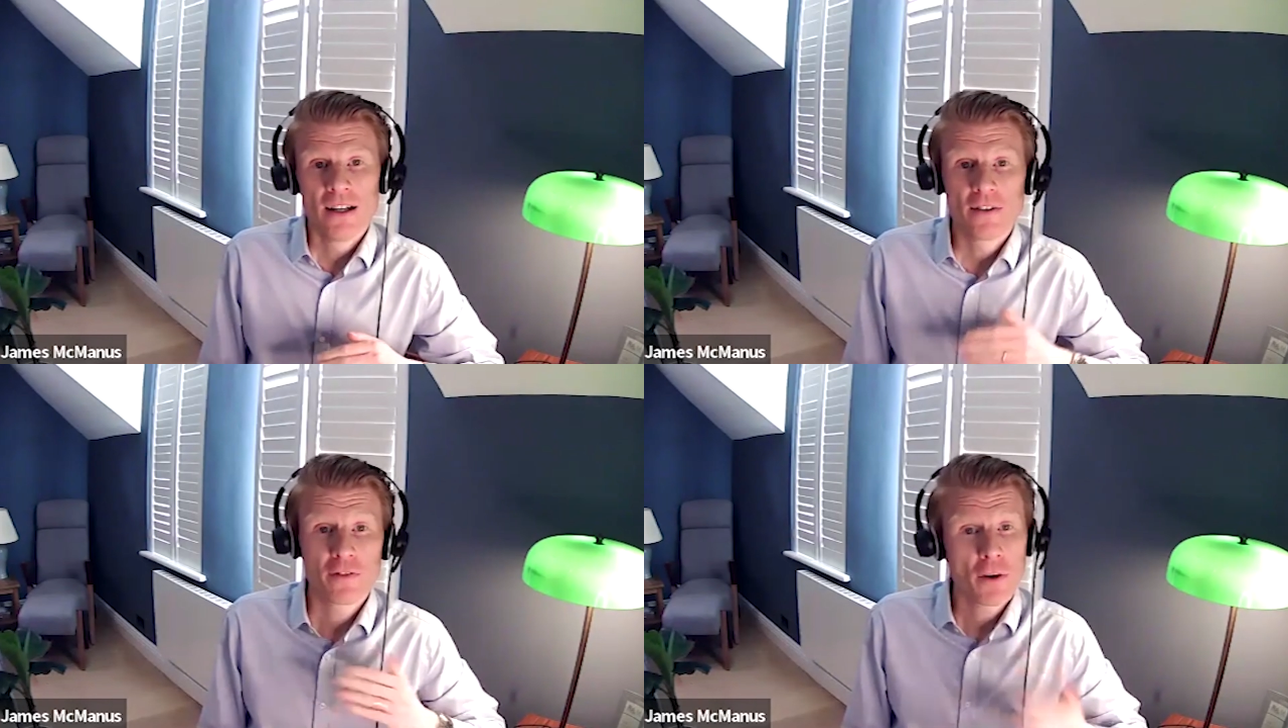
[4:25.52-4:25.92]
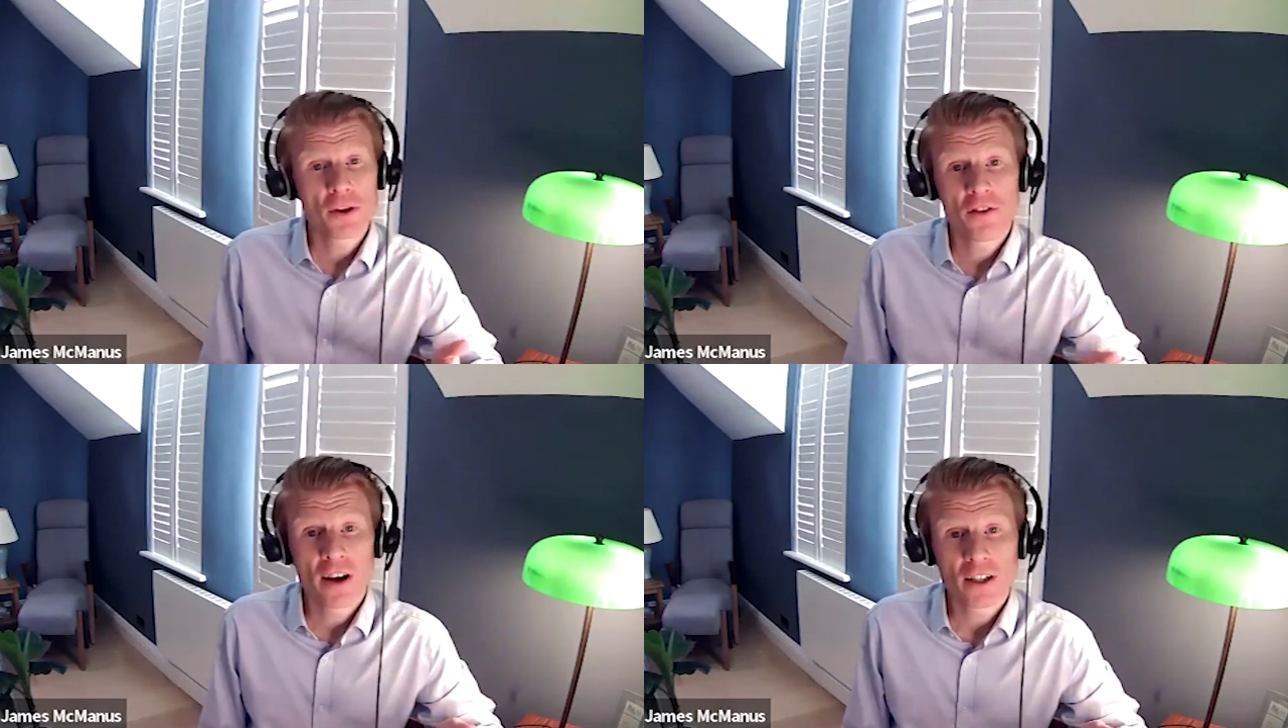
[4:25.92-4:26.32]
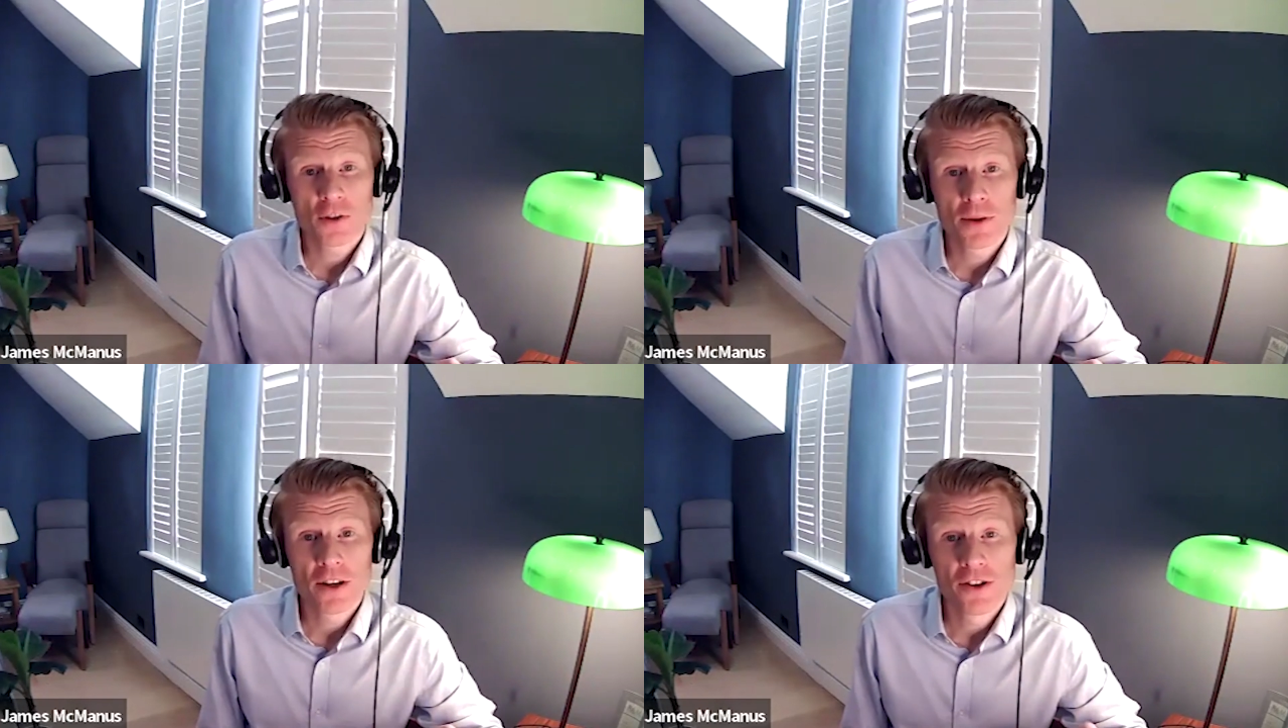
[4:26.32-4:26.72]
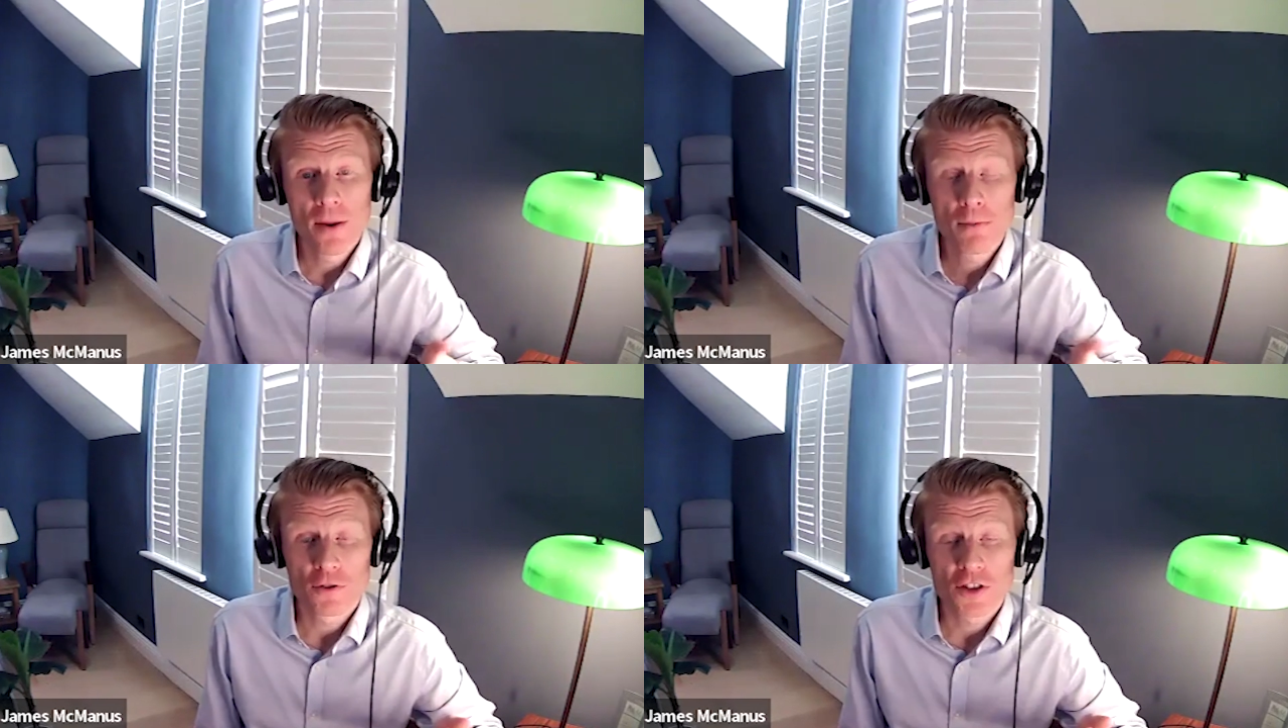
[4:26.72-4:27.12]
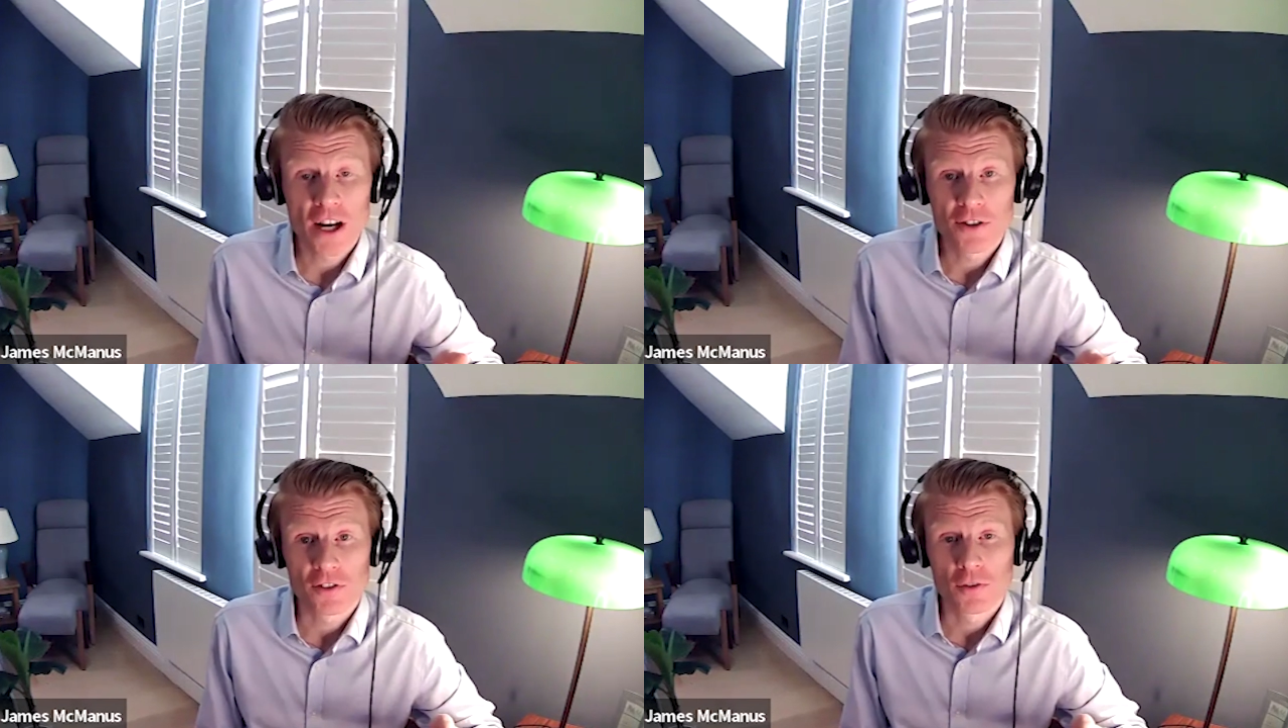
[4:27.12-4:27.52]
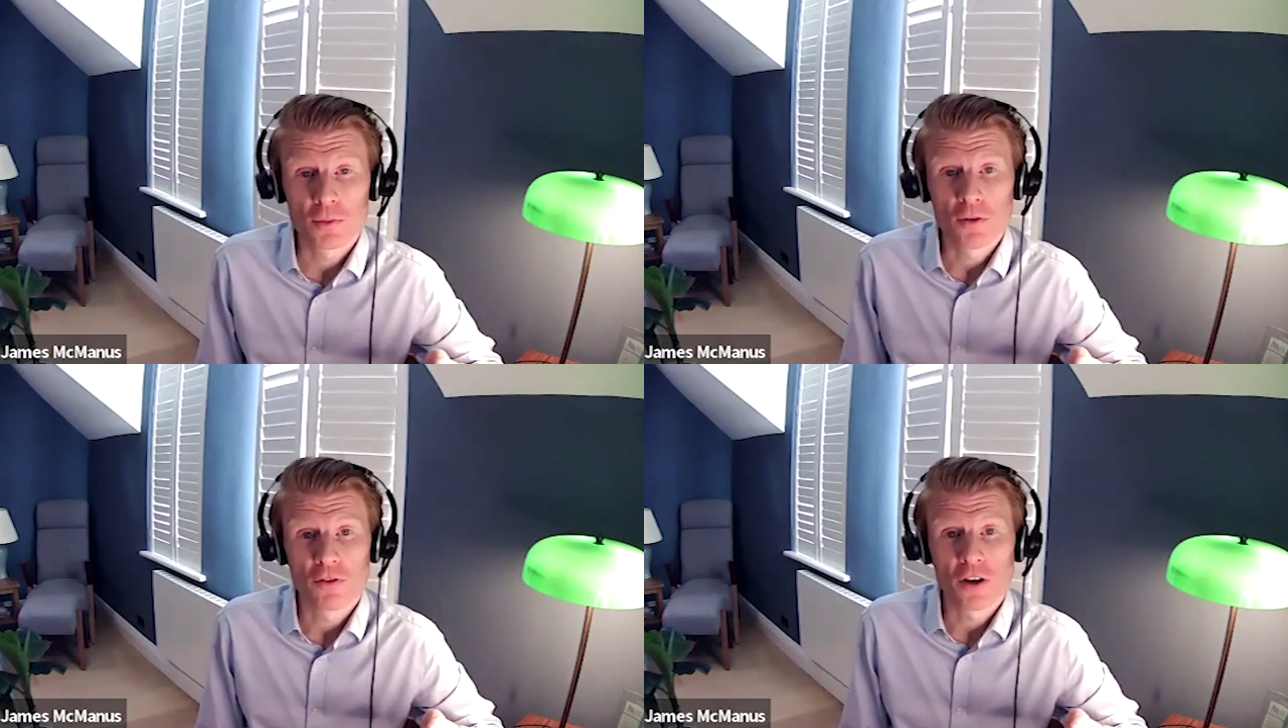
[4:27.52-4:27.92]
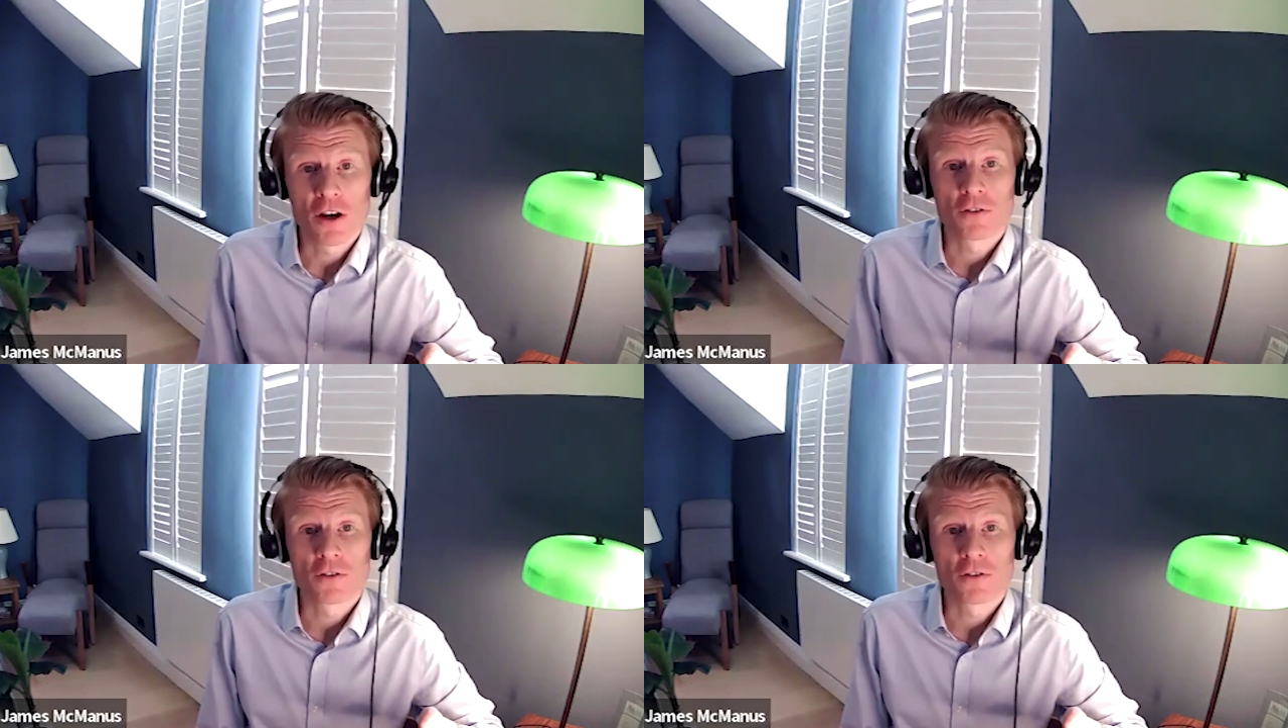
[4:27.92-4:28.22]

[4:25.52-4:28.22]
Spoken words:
In February, there have actually been a number of changes to portfolios.